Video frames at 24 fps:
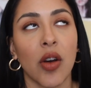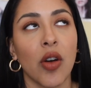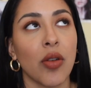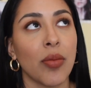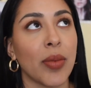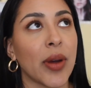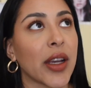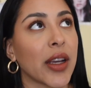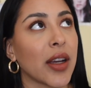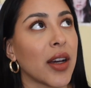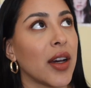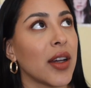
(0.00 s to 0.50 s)
Oh
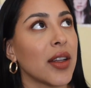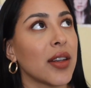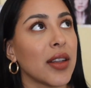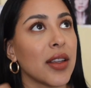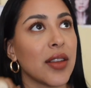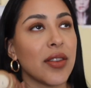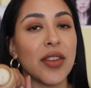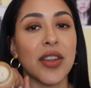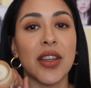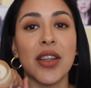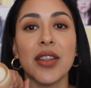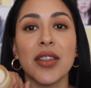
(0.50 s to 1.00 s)
my
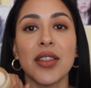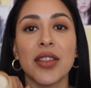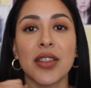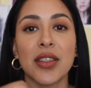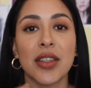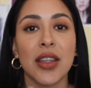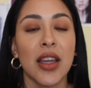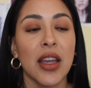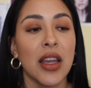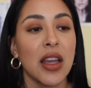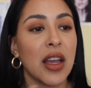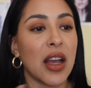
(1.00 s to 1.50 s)
god,
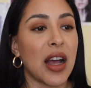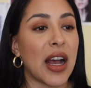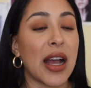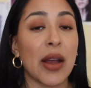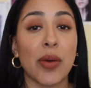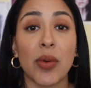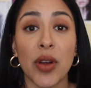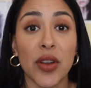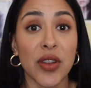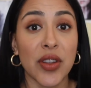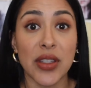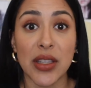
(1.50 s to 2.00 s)
this, I
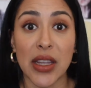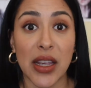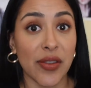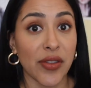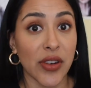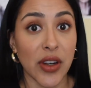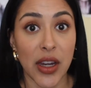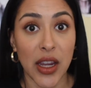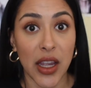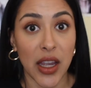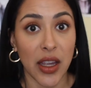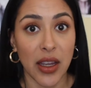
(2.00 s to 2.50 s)
wear this
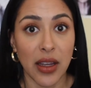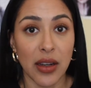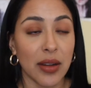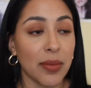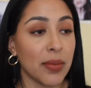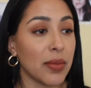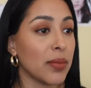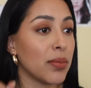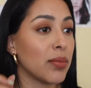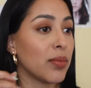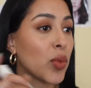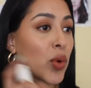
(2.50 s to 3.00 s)
every day,
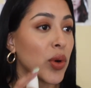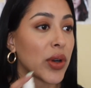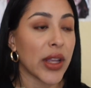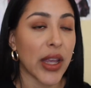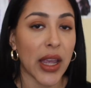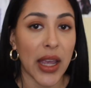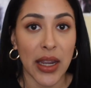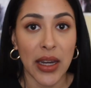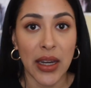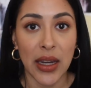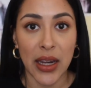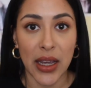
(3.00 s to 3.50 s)
morning
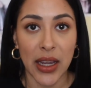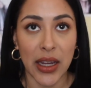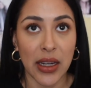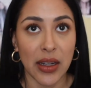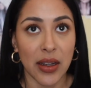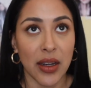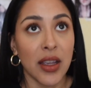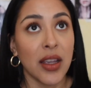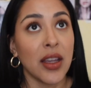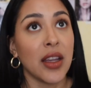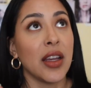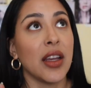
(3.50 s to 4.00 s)
and
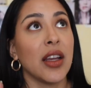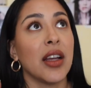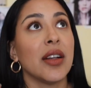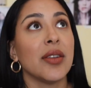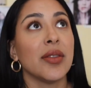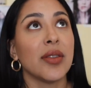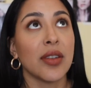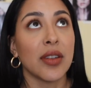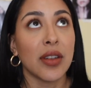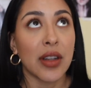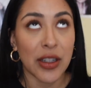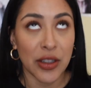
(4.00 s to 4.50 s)
night.
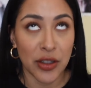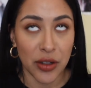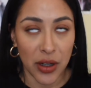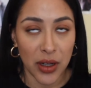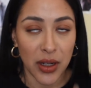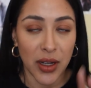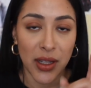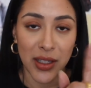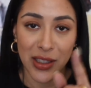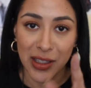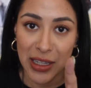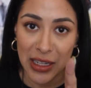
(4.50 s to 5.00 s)
I try
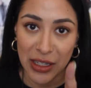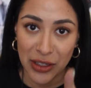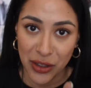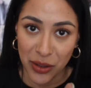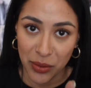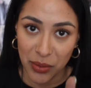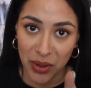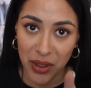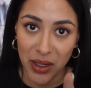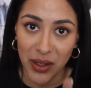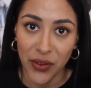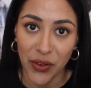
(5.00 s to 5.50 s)
not to
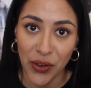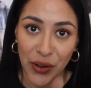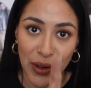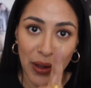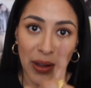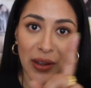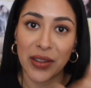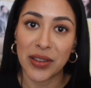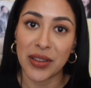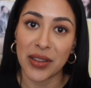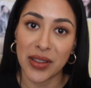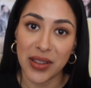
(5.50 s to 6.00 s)
actually wear it every day
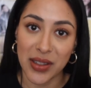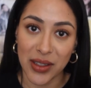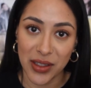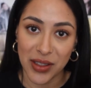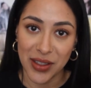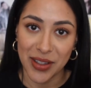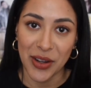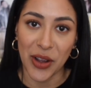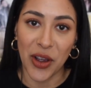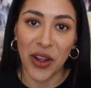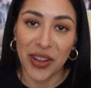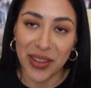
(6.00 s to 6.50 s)
because it's
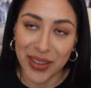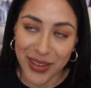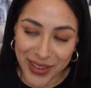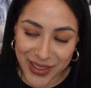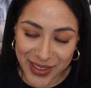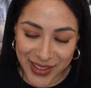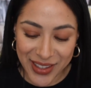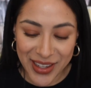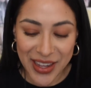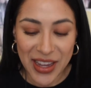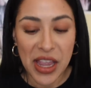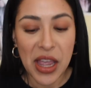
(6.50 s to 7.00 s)

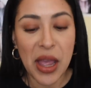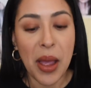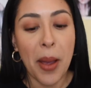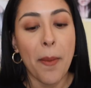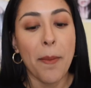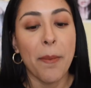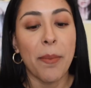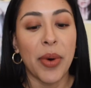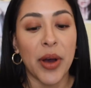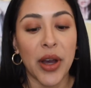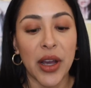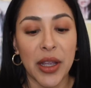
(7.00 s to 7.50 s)
$60,
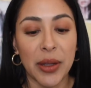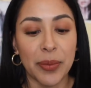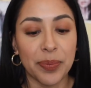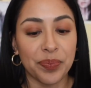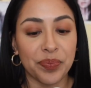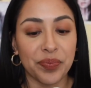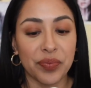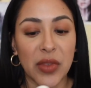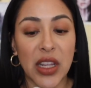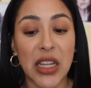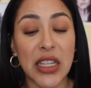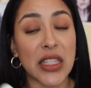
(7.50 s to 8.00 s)
but
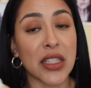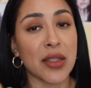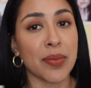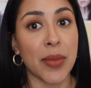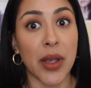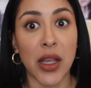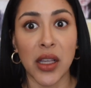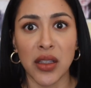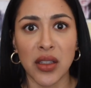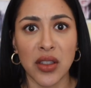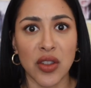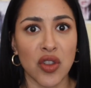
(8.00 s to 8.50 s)
it
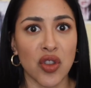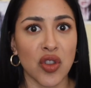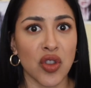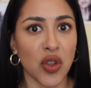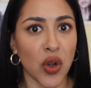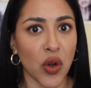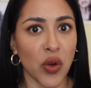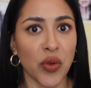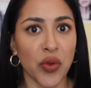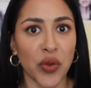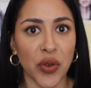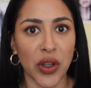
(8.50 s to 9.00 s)
smells
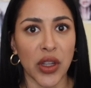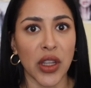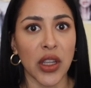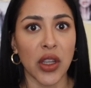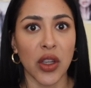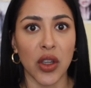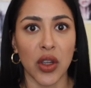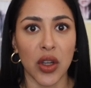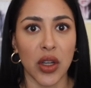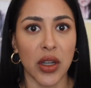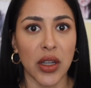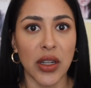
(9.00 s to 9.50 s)
so
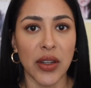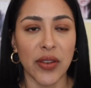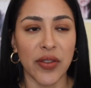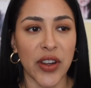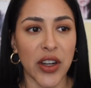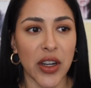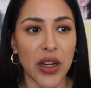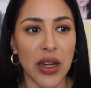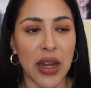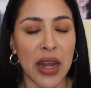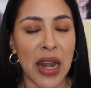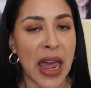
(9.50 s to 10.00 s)
freaking good,
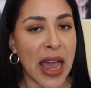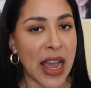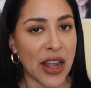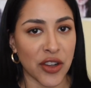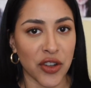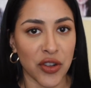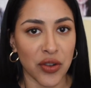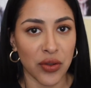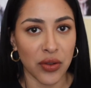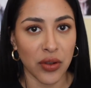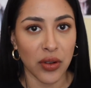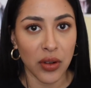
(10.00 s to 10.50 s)
very
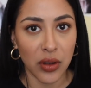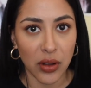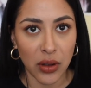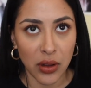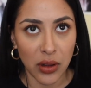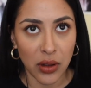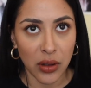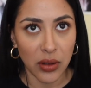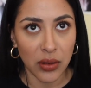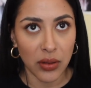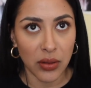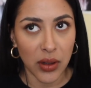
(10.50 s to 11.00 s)

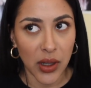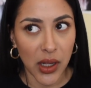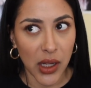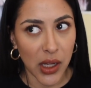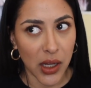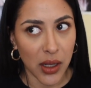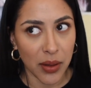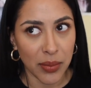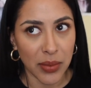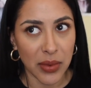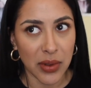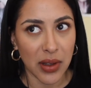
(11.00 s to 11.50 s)
natural.
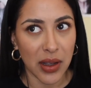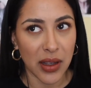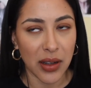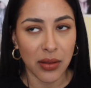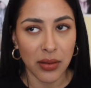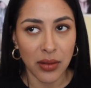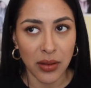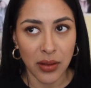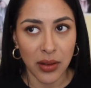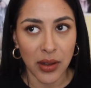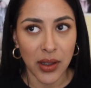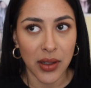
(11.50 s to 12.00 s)
I
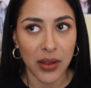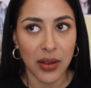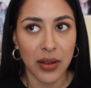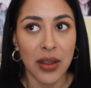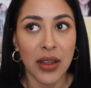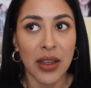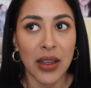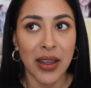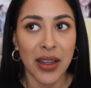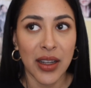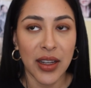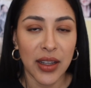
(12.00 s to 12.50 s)
don't know how to,
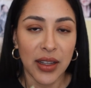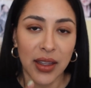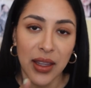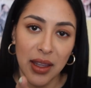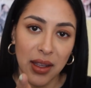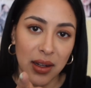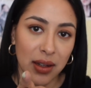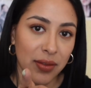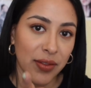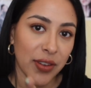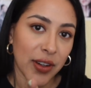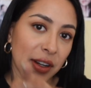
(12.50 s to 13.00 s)

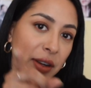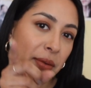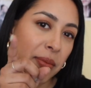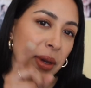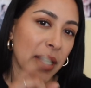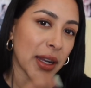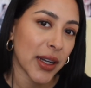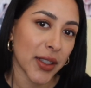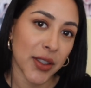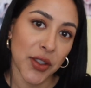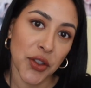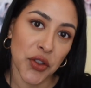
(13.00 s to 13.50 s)
again, I'm very
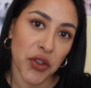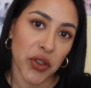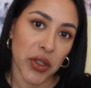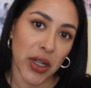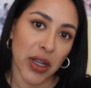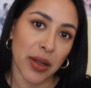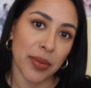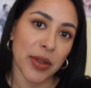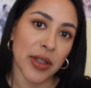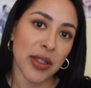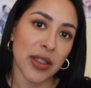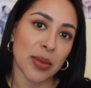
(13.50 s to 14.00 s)
bad at
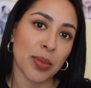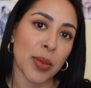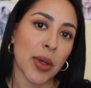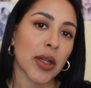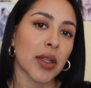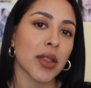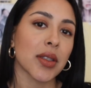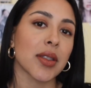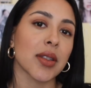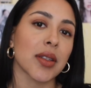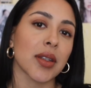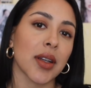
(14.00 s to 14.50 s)
describing
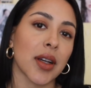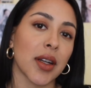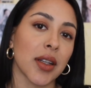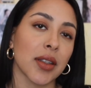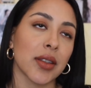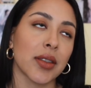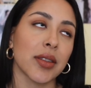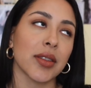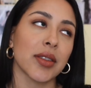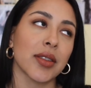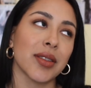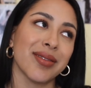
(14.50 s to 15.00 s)
smells and
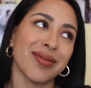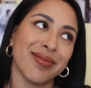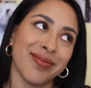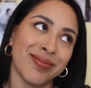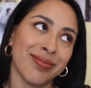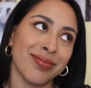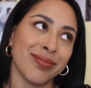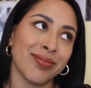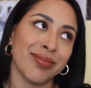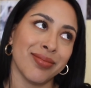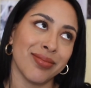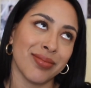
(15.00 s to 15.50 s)
colors.
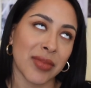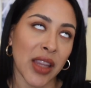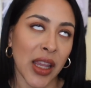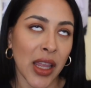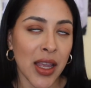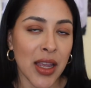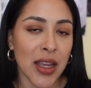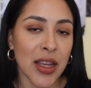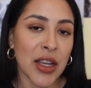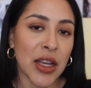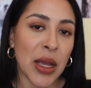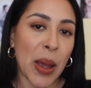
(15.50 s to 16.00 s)

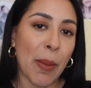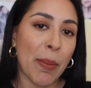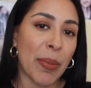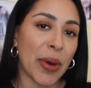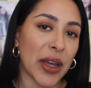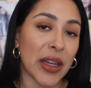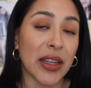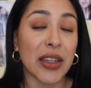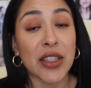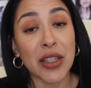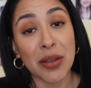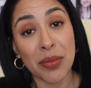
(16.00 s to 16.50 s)

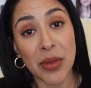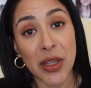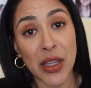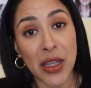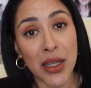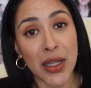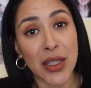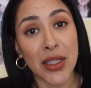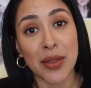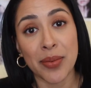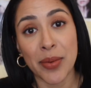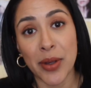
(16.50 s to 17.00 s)
But to me,
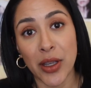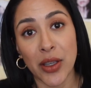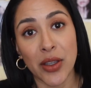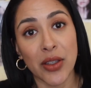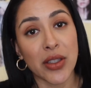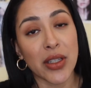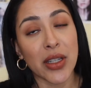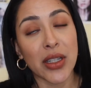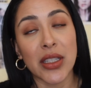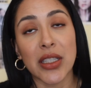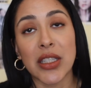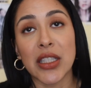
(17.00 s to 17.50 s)
it
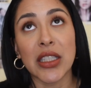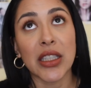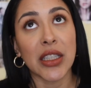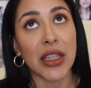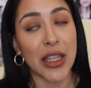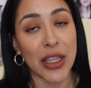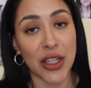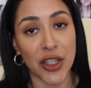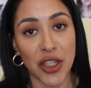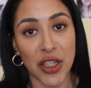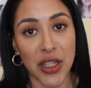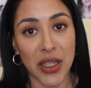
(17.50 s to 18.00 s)
smells
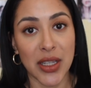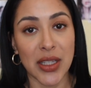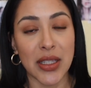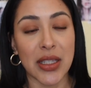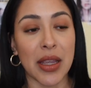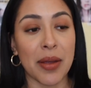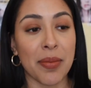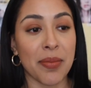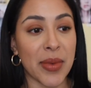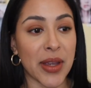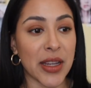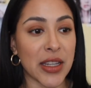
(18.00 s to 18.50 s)
delicious.
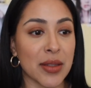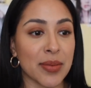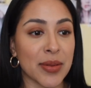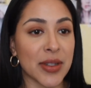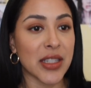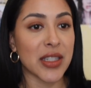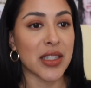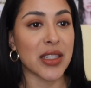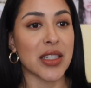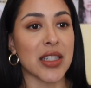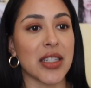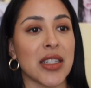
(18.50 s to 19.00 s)
It makes my
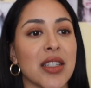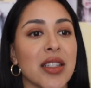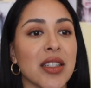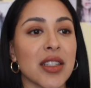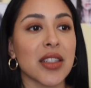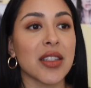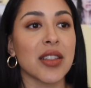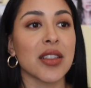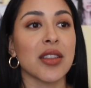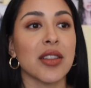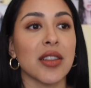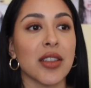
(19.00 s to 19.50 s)
skin
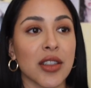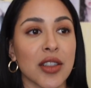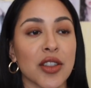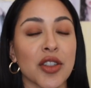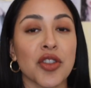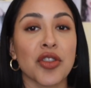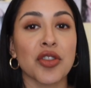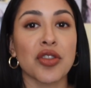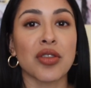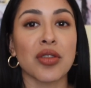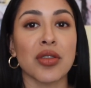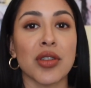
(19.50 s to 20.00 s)
look
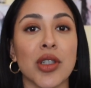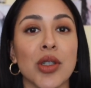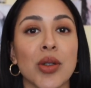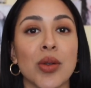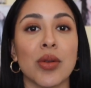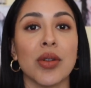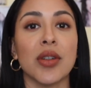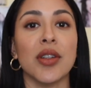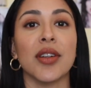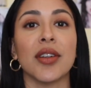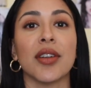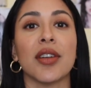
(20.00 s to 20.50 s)

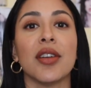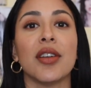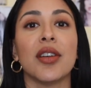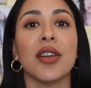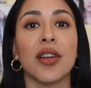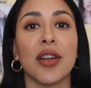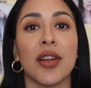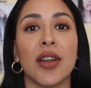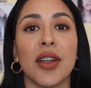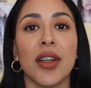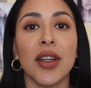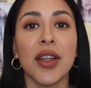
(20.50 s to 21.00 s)
so
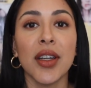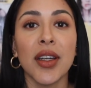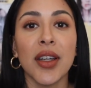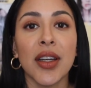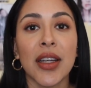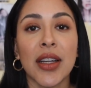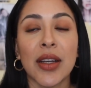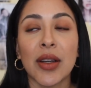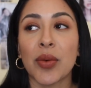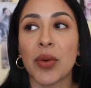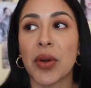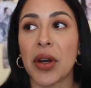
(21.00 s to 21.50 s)
good
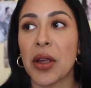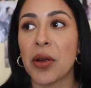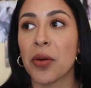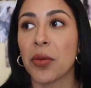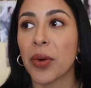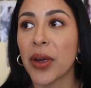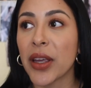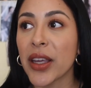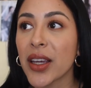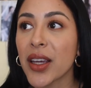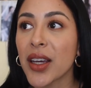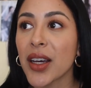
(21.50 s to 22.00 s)
when I
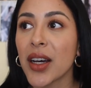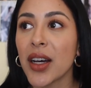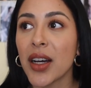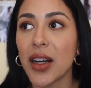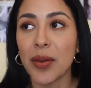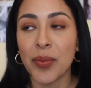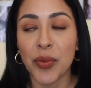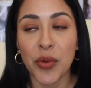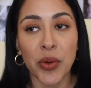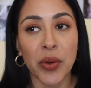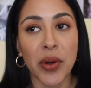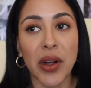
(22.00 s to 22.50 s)
wake
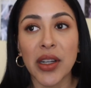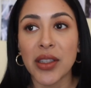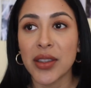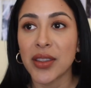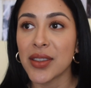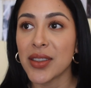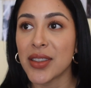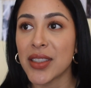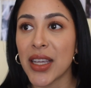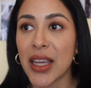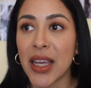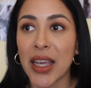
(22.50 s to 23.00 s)
up throughout the
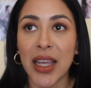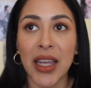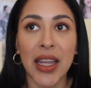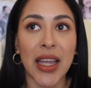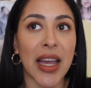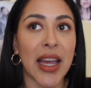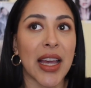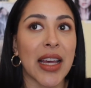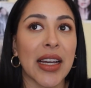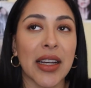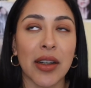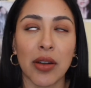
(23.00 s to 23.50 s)
day,
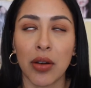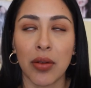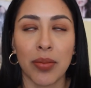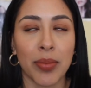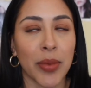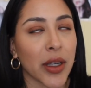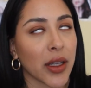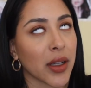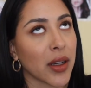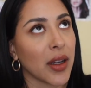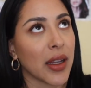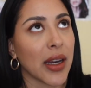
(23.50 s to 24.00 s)

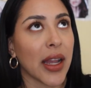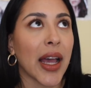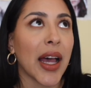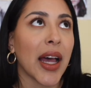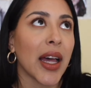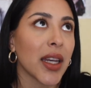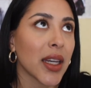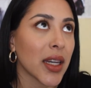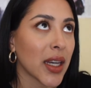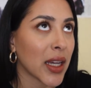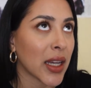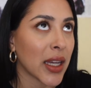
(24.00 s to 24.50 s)

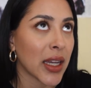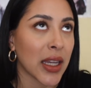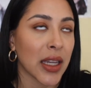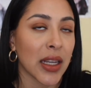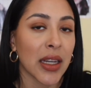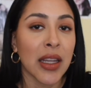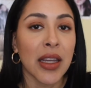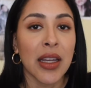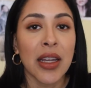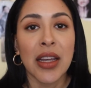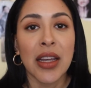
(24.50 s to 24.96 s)
at night.